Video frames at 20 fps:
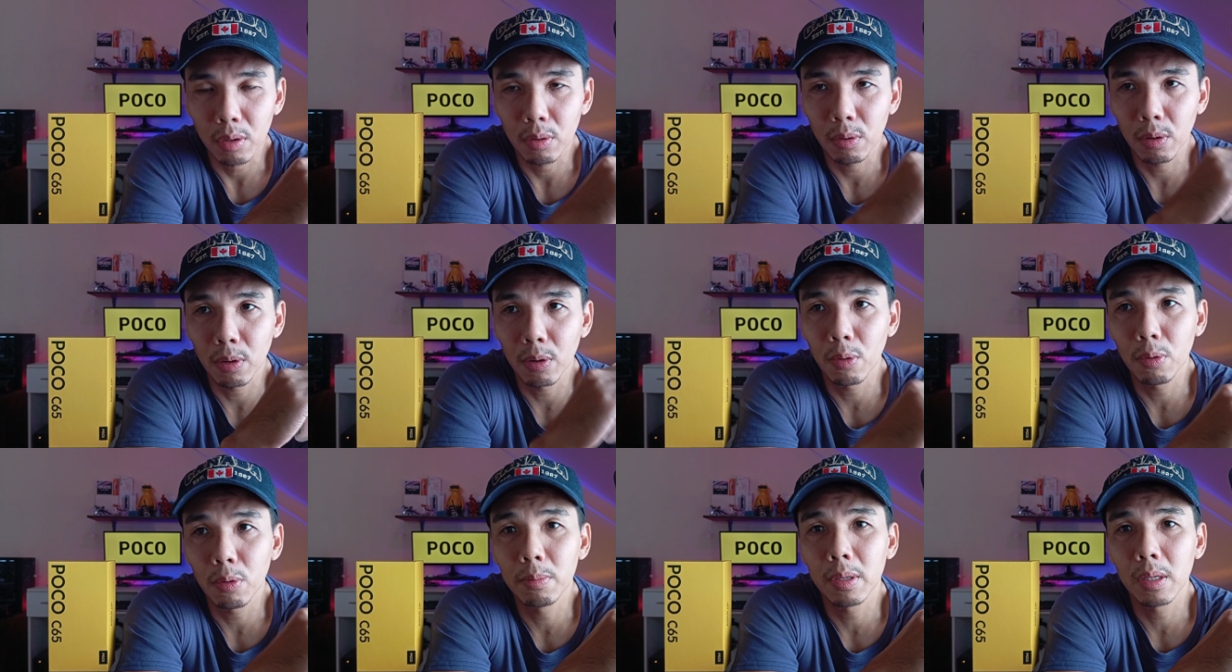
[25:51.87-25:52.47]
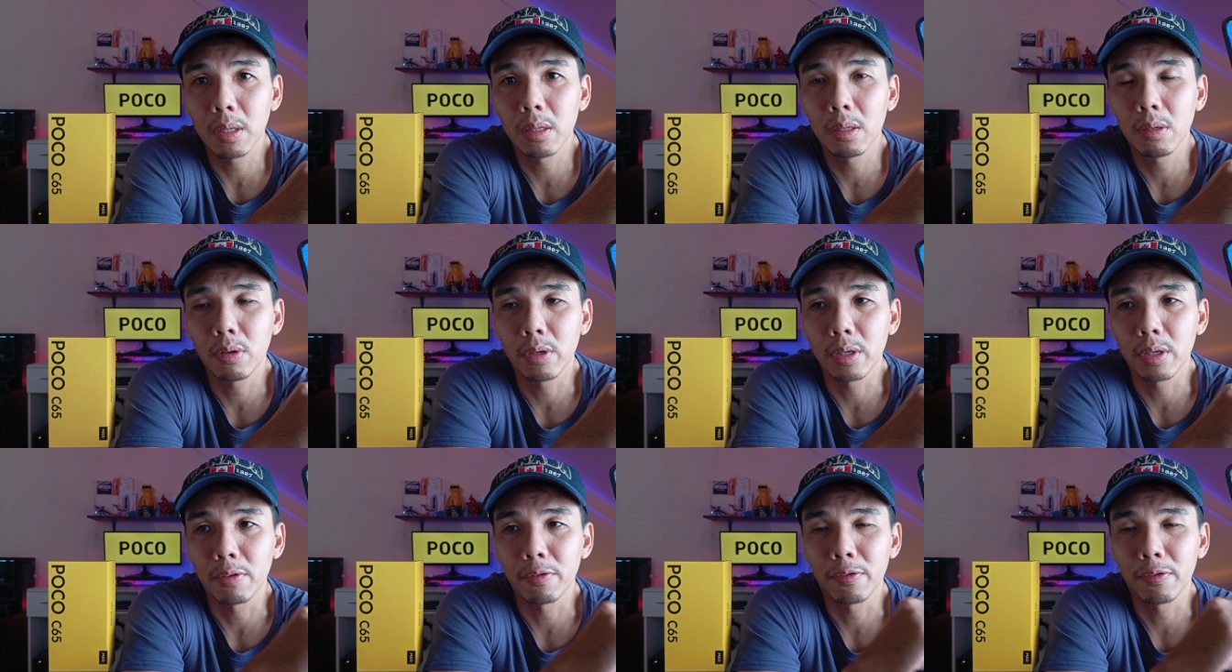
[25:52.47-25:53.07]
global or
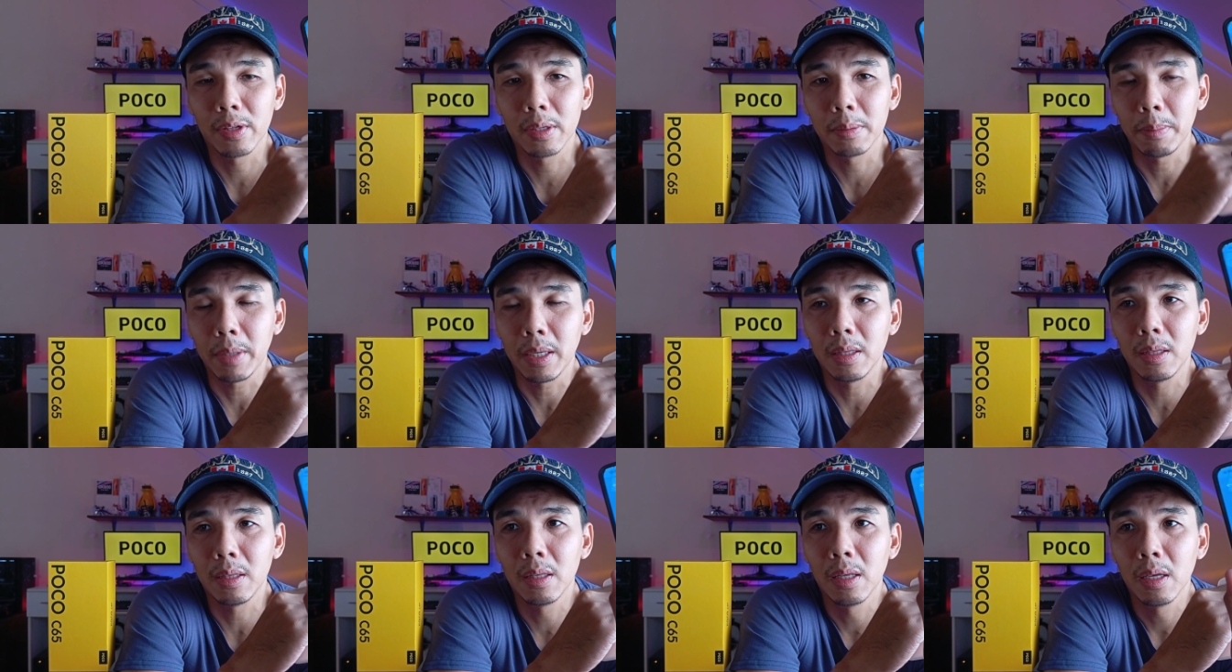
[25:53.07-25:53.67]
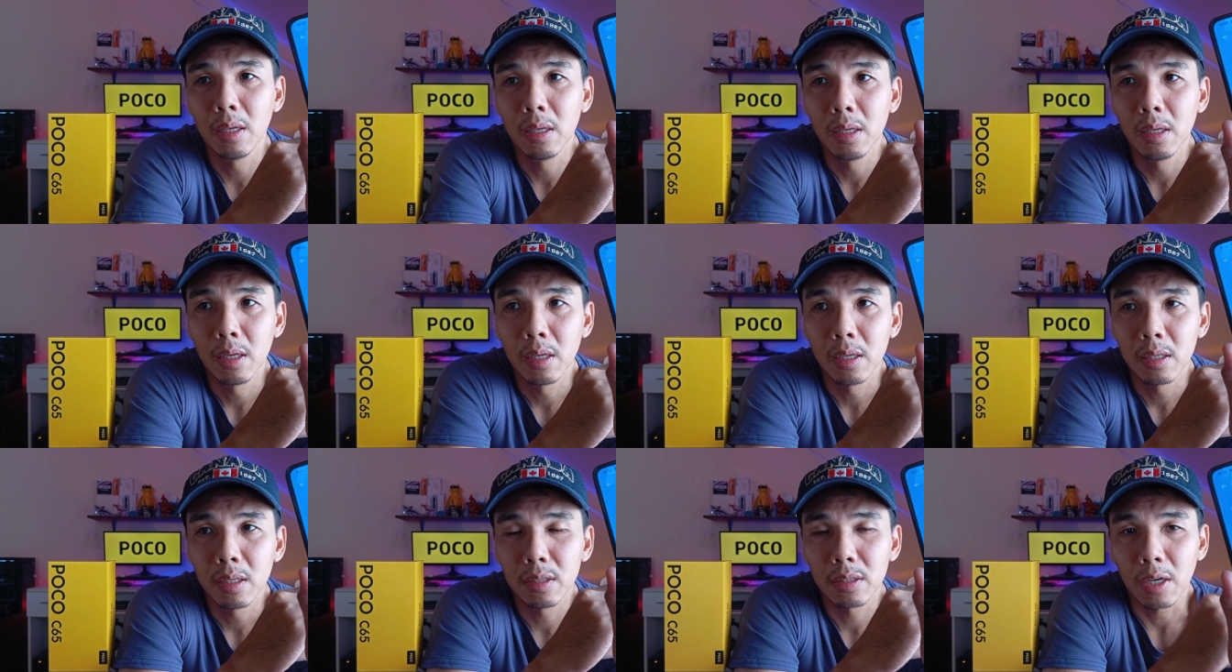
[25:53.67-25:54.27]
your Philippine
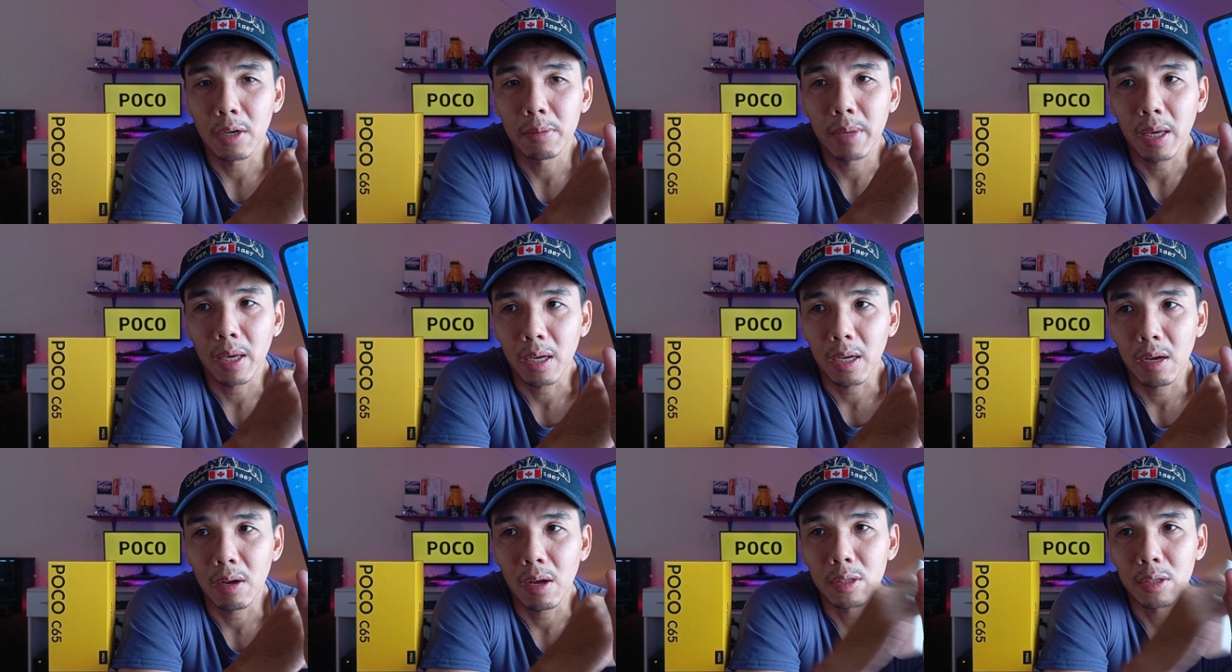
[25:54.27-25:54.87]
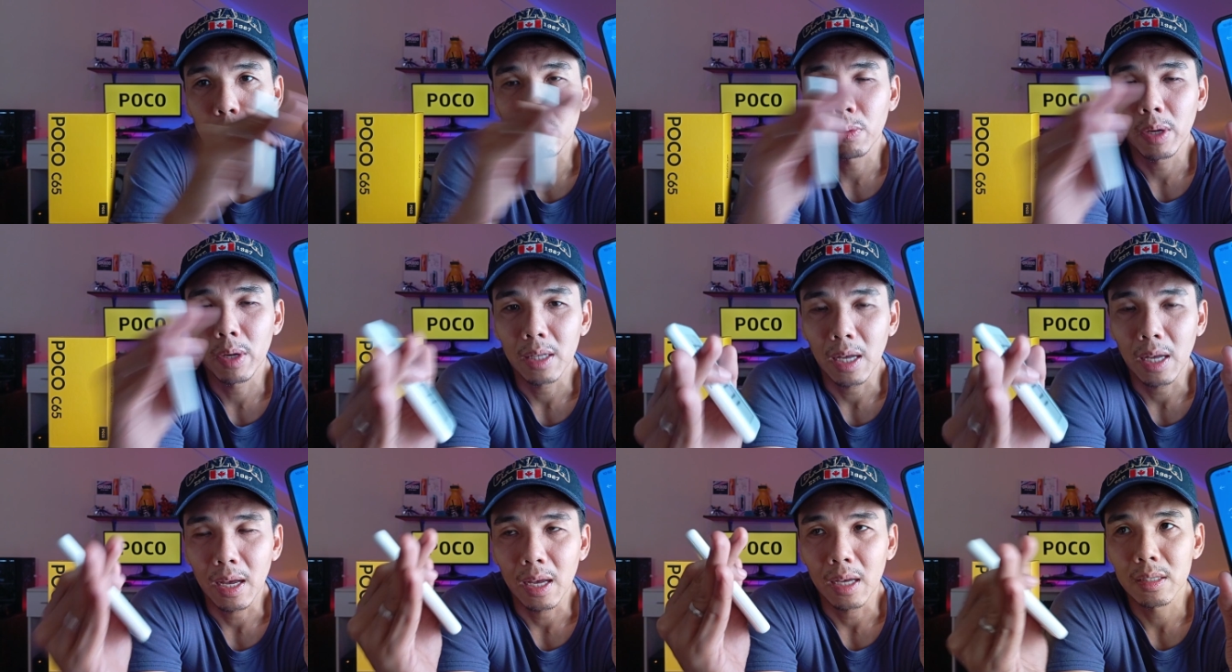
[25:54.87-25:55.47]
Xiaomi account as well
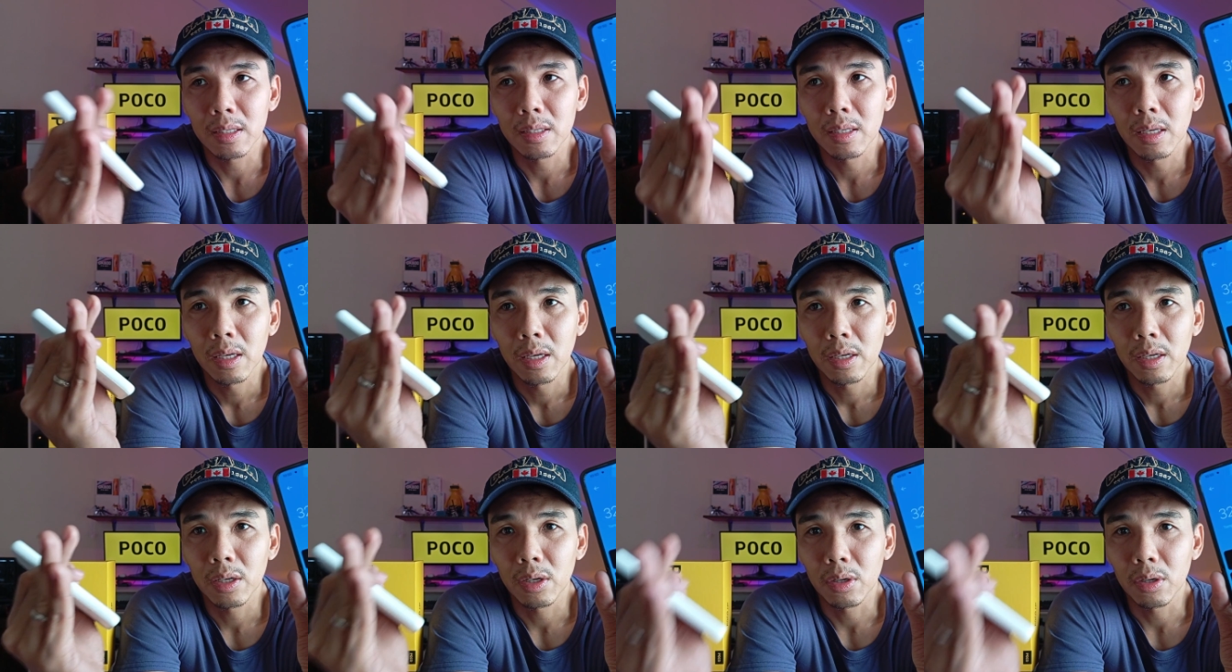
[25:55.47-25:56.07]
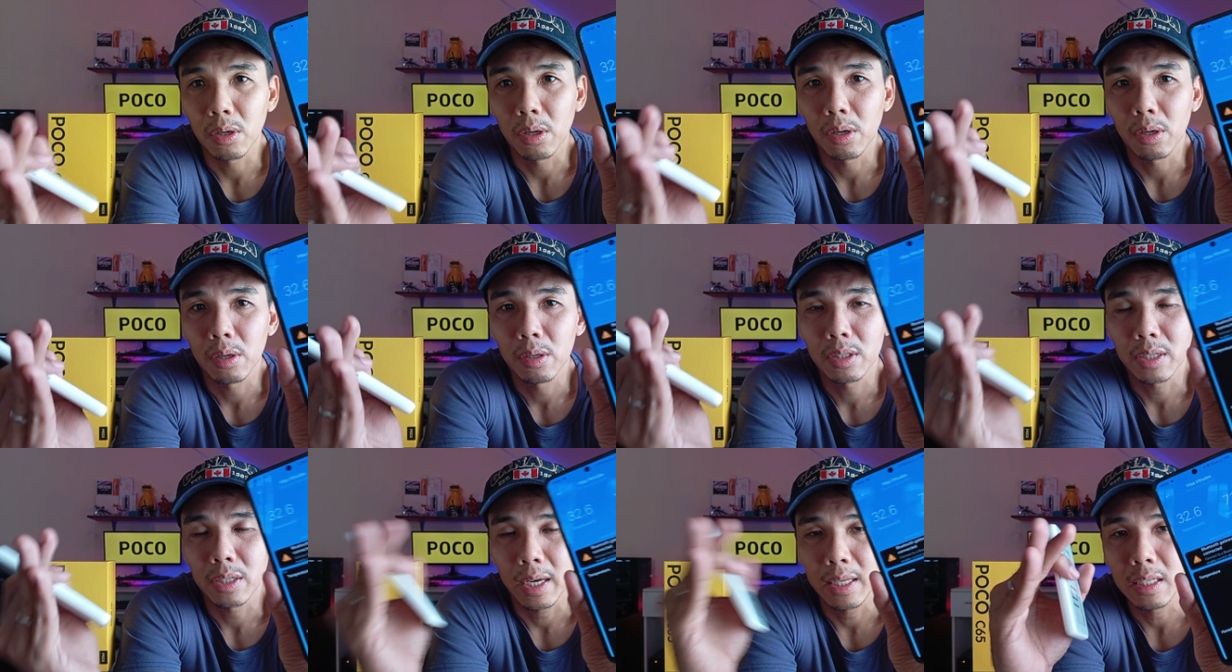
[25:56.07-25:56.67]
as your
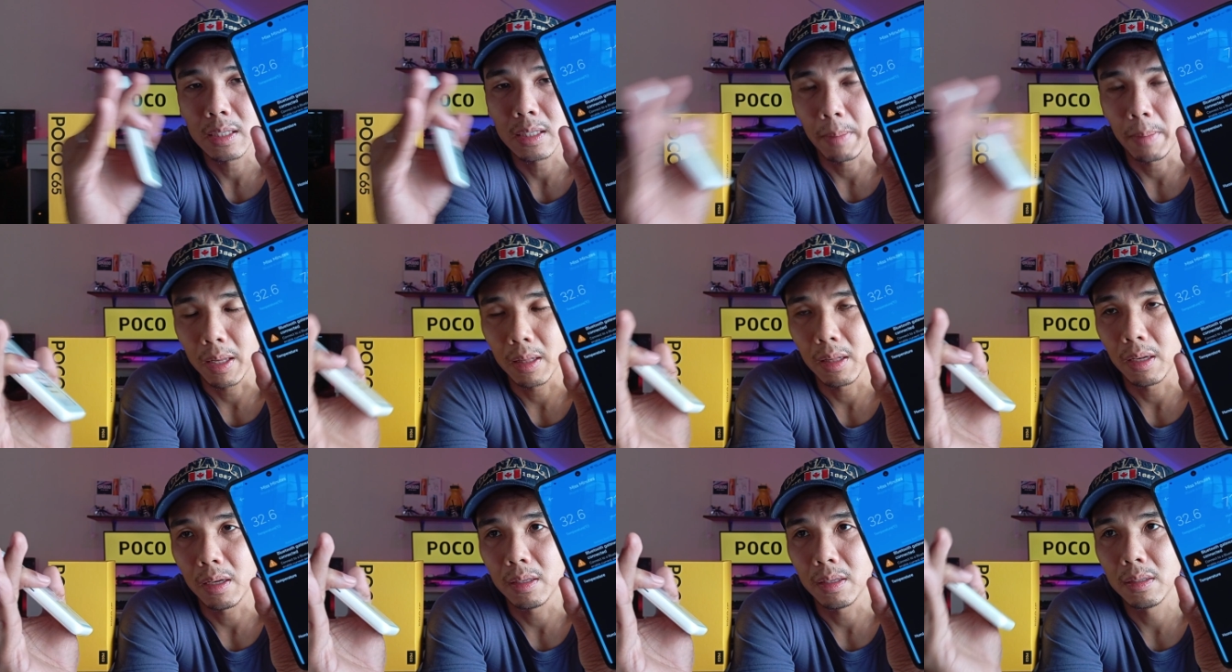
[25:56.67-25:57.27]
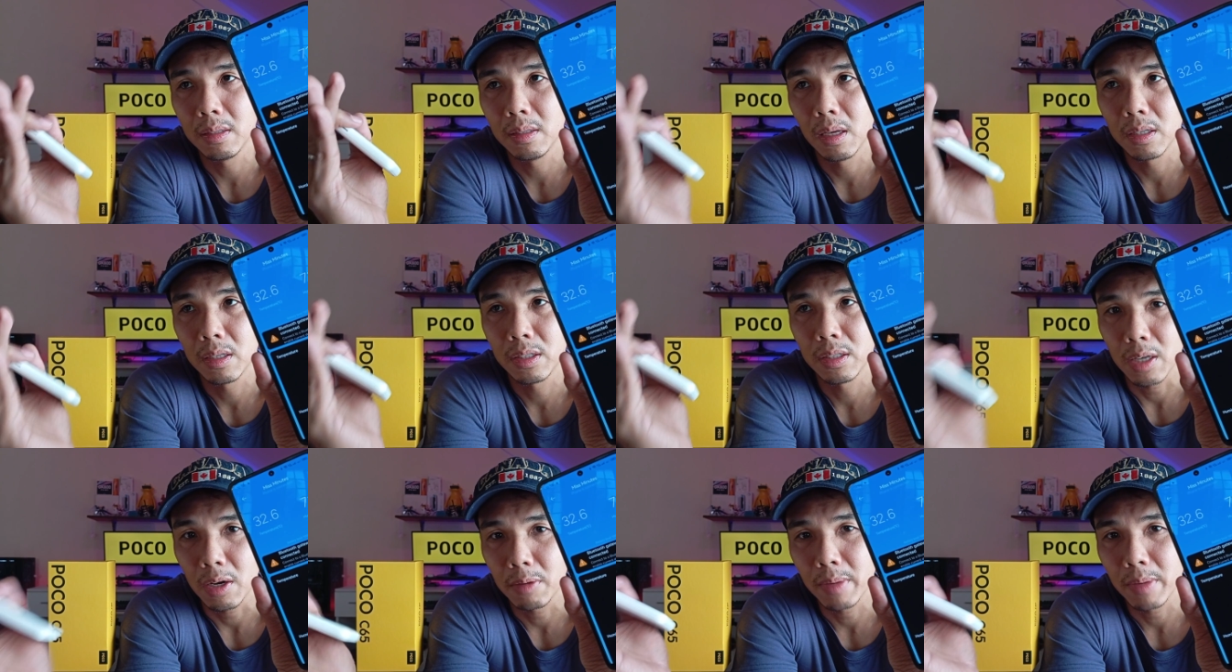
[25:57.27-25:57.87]
Chinese mainland
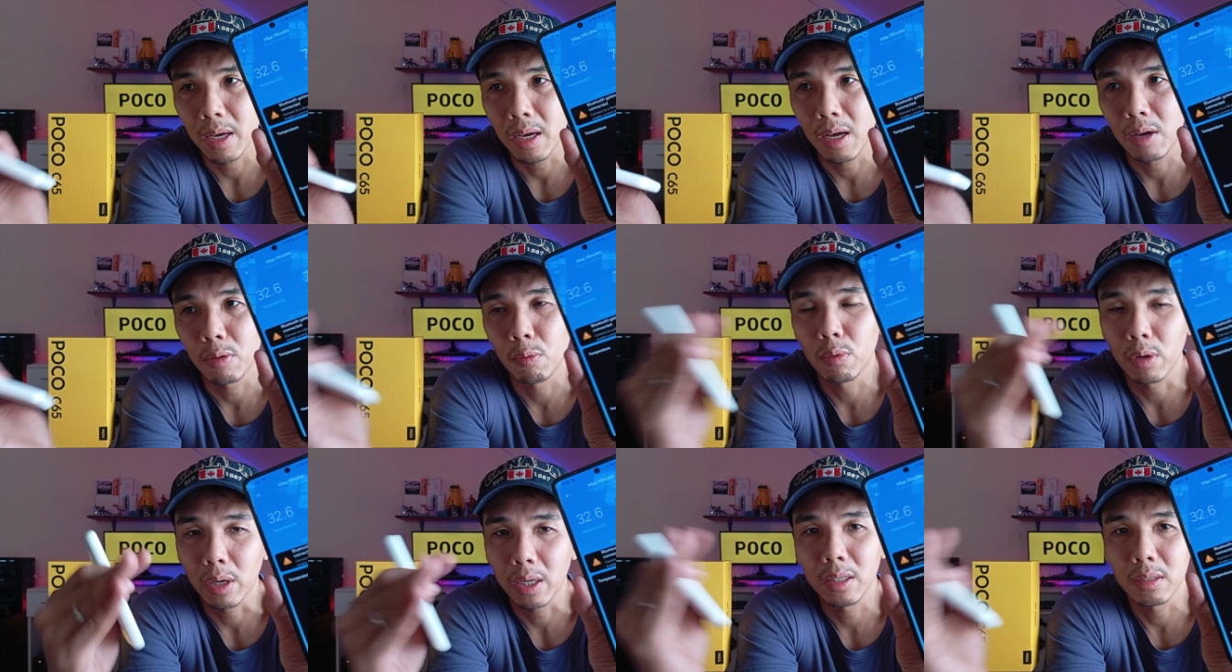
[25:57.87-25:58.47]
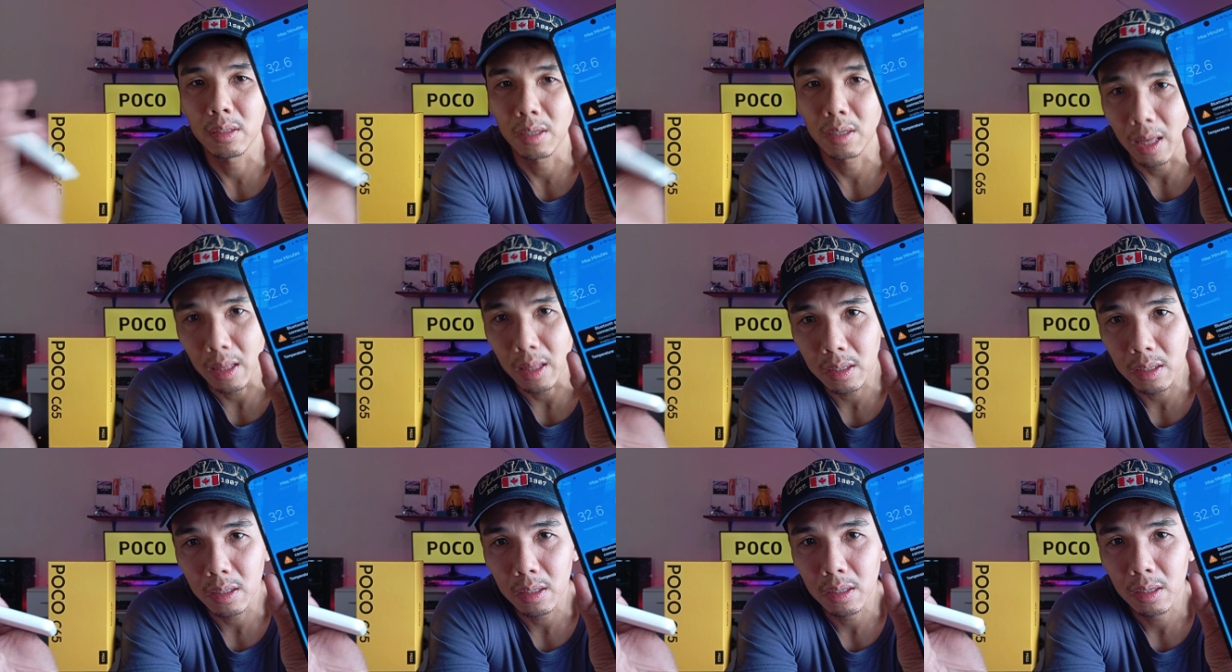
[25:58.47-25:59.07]
Xiaomi account working
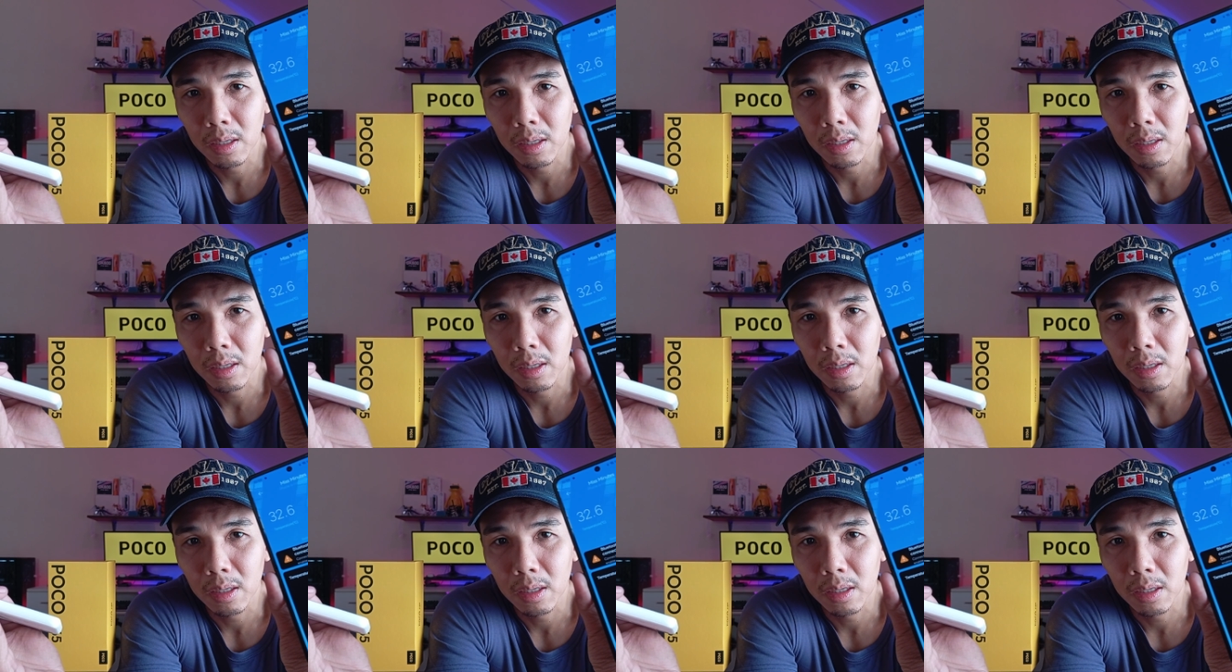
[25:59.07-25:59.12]
together.